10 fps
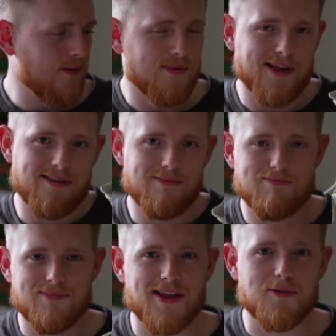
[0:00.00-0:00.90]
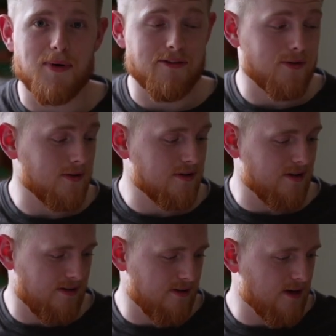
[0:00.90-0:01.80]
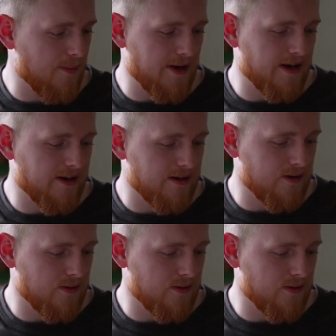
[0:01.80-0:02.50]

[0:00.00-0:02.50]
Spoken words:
But that's my fault, because I'm an idiot